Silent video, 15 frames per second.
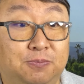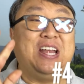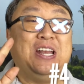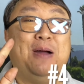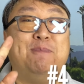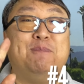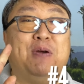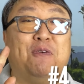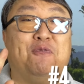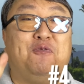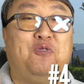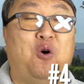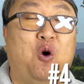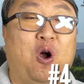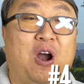Number
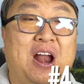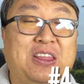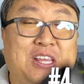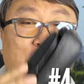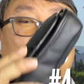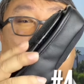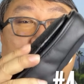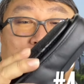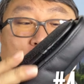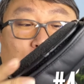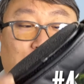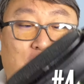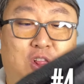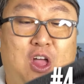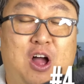four, and this one goes
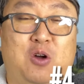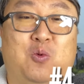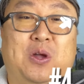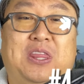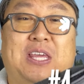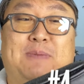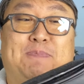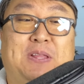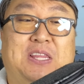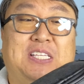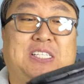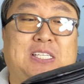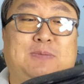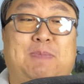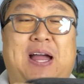along with it, but this
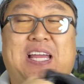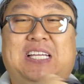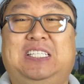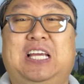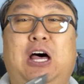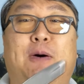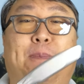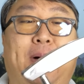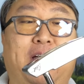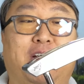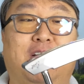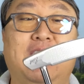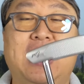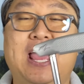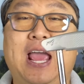is my Edel putter,